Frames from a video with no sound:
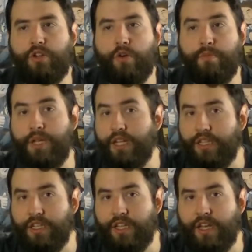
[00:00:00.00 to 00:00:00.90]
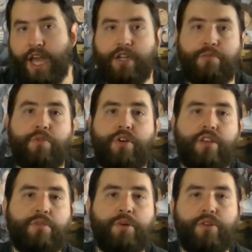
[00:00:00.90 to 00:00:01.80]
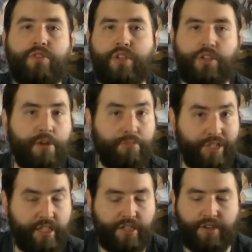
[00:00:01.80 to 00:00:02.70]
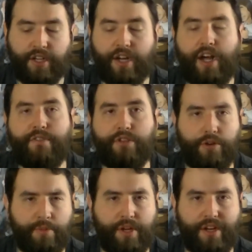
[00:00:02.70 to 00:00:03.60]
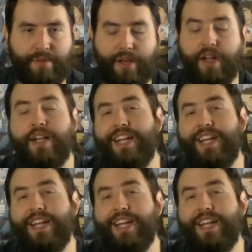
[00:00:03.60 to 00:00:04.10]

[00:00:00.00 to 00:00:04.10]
go immediately to the dashboard as opposed to completely turning it off, you know what I'm talking about?